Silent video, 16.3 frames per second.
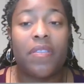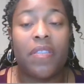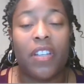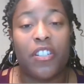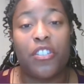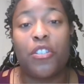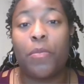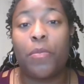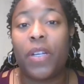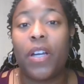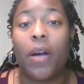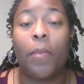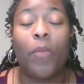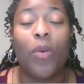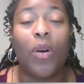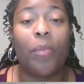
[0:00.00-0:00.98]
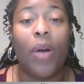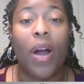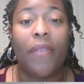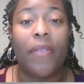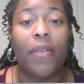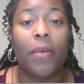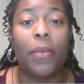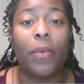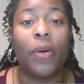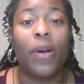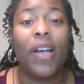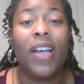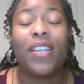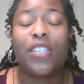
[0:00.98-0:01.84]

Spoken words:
Thus, you become more profitable.